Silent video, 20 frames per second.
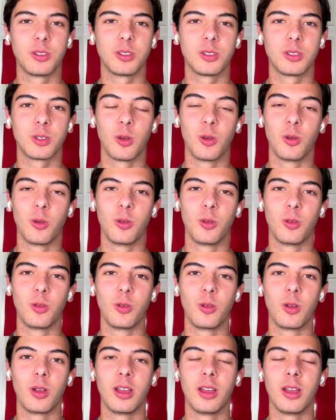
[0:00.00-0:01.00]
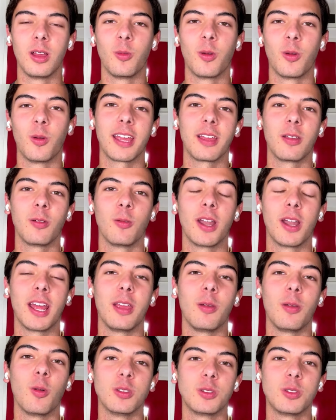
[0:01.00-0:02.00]
So what
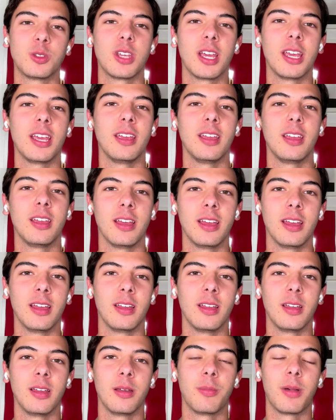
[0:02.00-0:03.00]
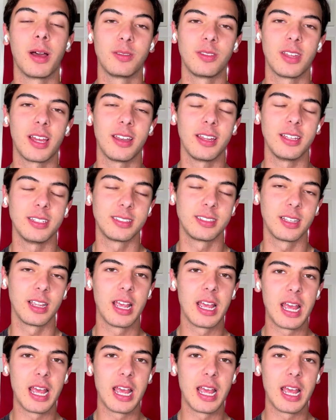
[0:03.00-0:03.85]
I want to say about that is,